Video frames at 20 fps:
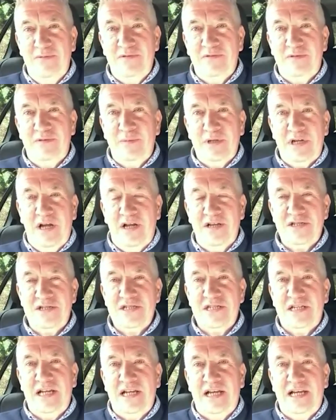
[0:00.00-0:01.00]
We should be
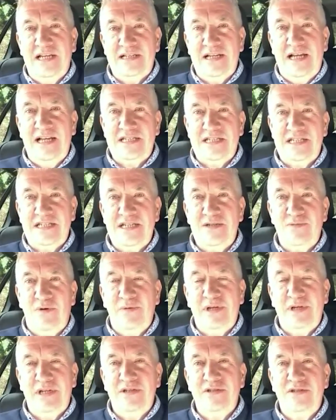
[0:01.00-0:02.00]
conscious of that and see
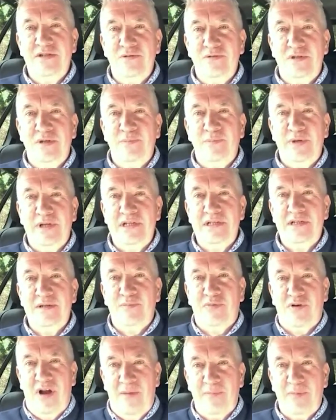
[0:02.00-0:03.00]
what we can do to build a
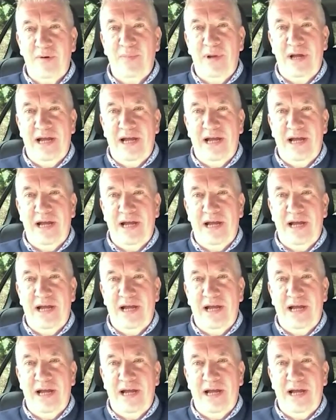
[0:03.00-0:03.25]
proper